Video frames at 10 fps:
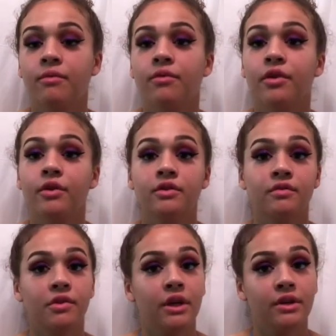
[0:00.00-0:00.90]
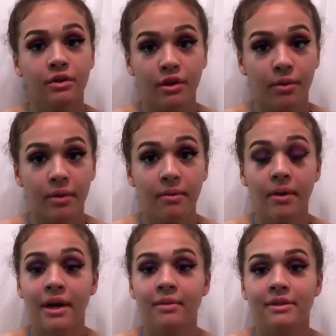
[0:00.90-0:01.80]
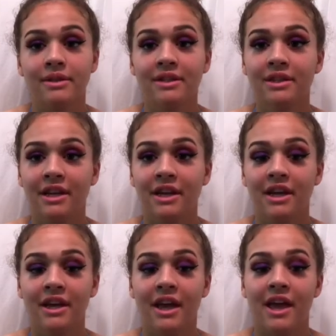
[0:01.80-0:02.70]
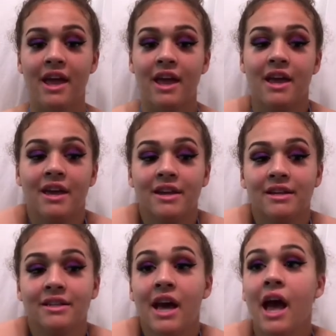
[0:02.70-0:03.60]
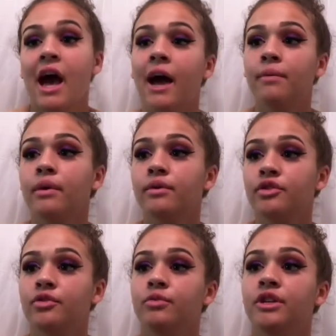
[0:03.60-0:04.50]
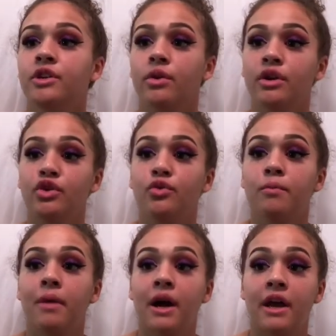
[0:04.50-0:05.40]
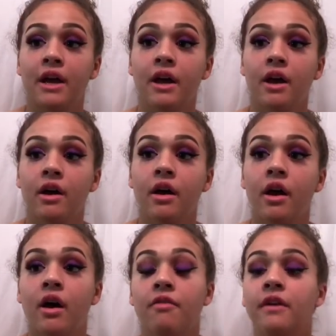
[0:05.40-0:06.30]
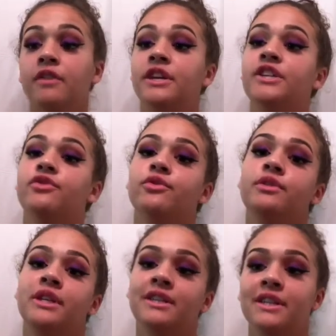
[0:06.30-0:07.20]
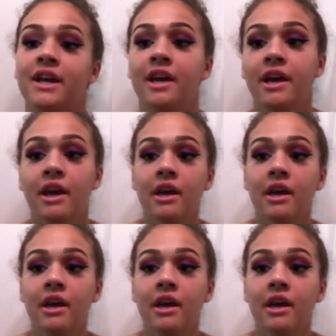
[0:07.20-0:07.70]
For those of you that don't know me, my name is Delaney and I'm going to be showing you my foundation routine today.